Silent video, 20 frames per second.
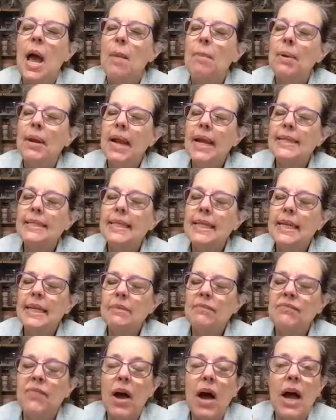But I did
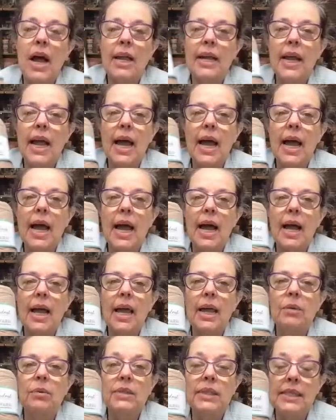find
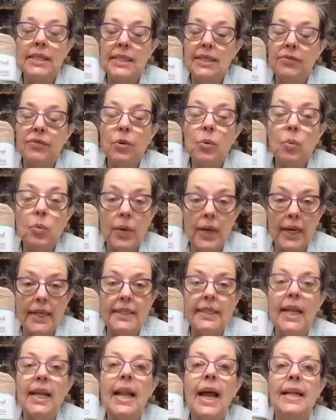it was in different width,
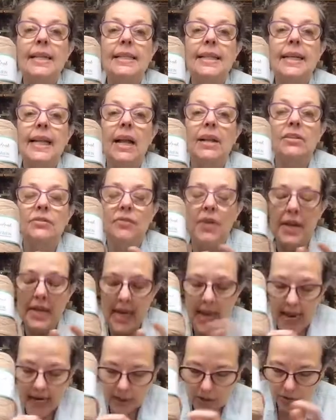and I did have to find
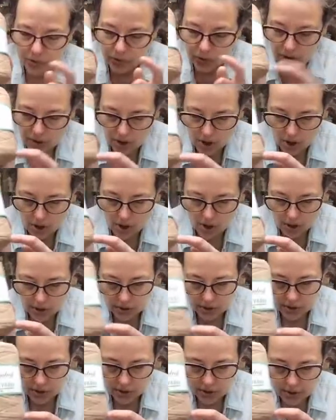extra
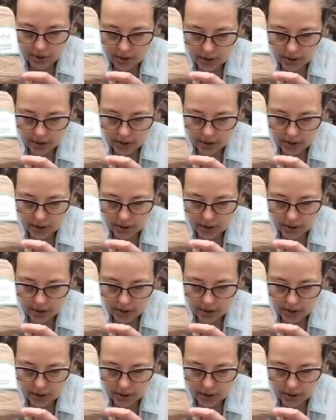large.